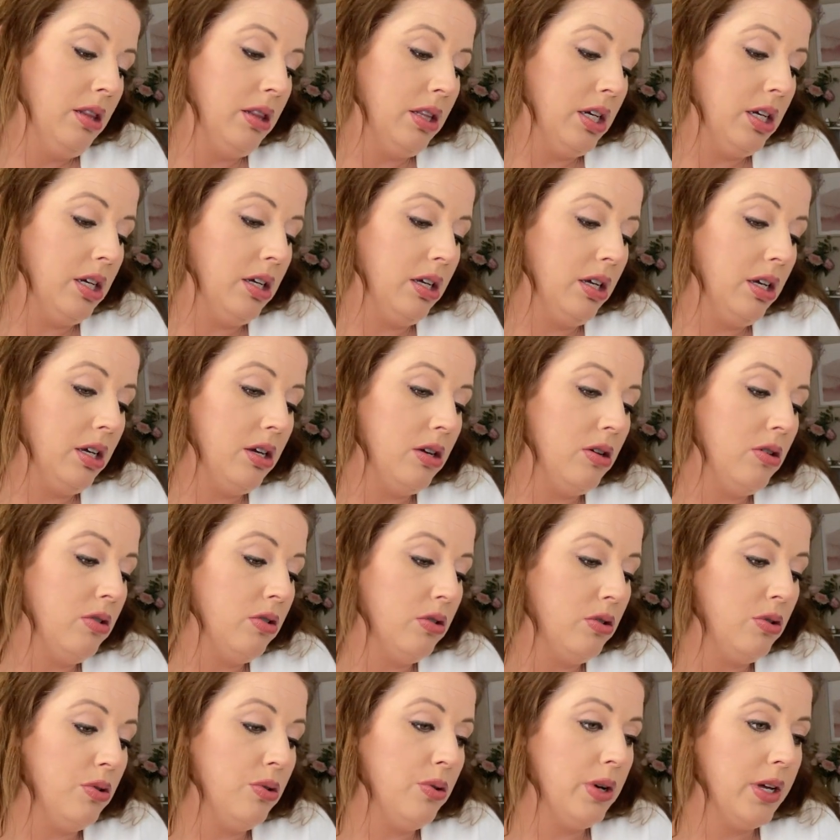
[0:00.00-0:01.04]
Thank
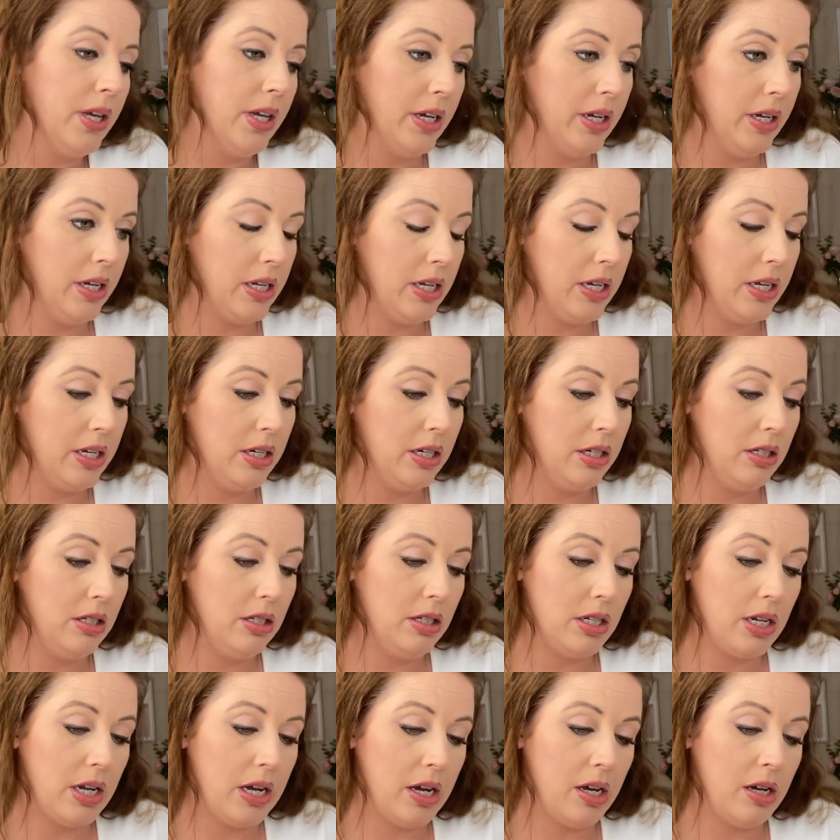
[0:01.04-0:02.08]
you.
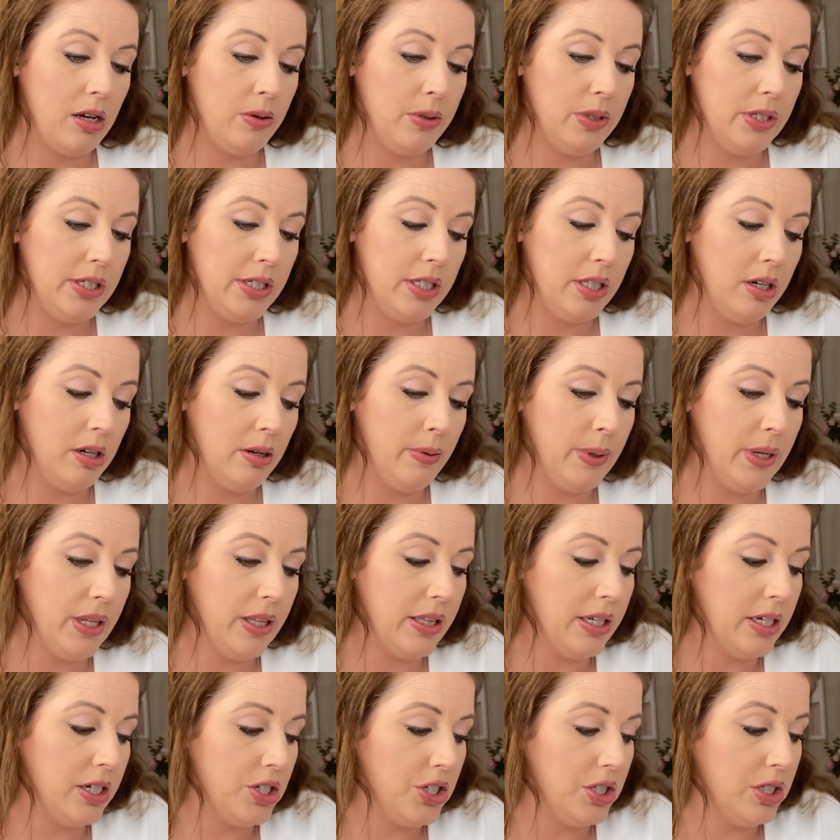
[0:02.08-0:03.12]
And how is their
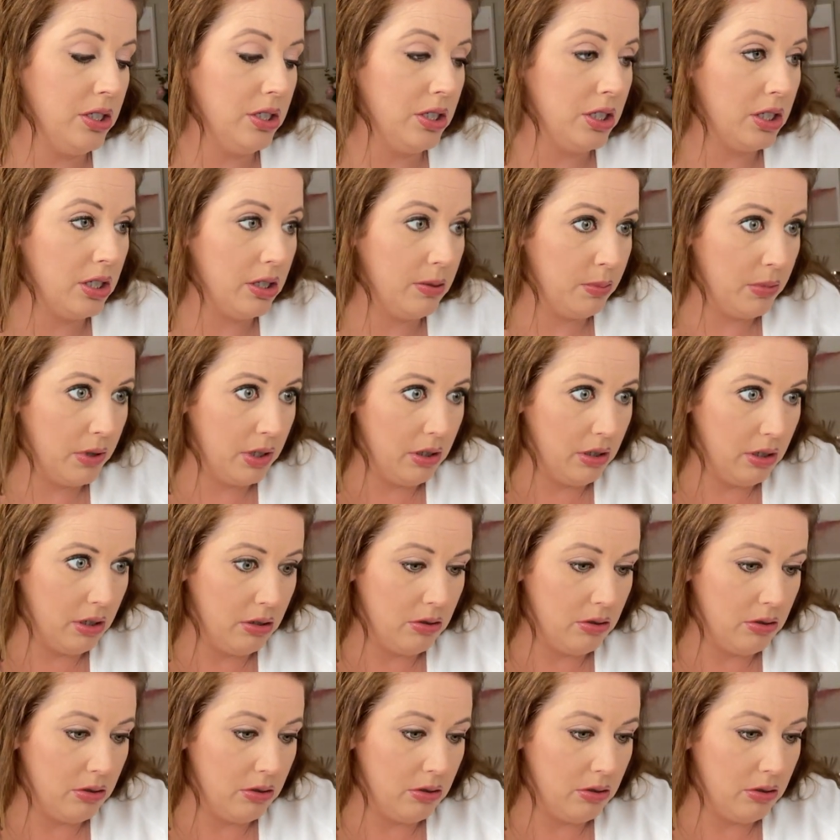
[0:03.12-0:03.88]
relationship? Thank